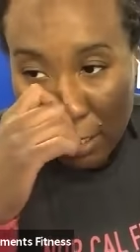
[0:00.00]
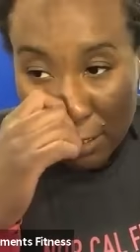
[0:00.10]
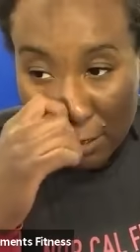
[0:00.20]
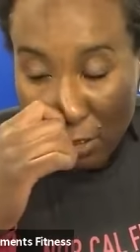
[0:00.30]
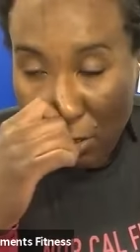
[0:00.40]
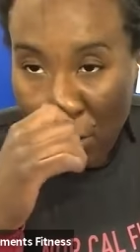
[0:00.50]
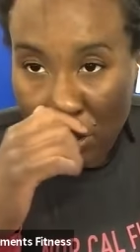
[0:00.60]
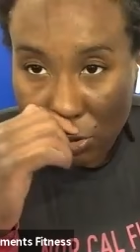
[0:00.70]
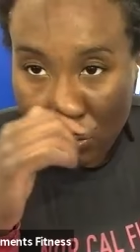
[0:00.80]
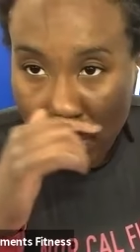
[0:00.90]
Continue
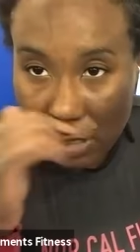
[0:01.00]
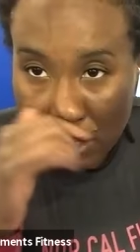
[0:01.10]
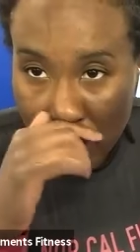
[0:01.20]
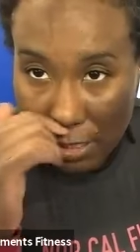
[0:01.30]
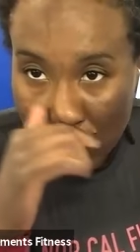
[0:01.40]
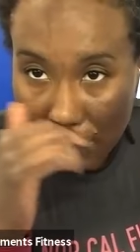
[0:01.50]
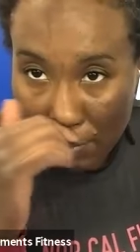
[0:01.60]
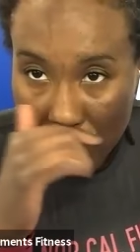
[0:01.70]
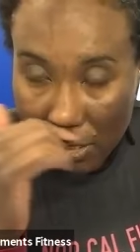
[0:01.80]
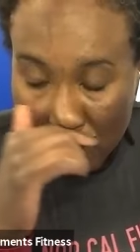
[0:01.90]
to drill it,
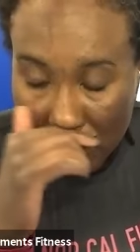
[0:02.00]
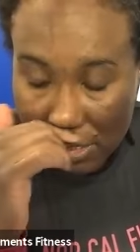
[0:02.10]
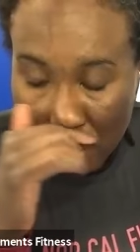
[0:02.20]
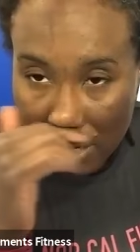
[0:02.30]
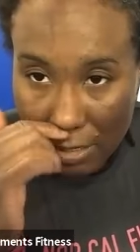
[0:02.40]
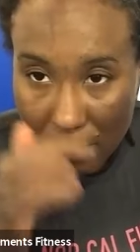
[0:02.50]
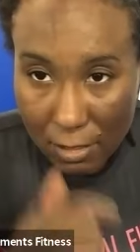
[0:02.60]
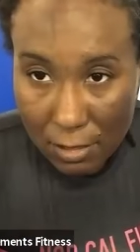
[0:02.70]
Sarah.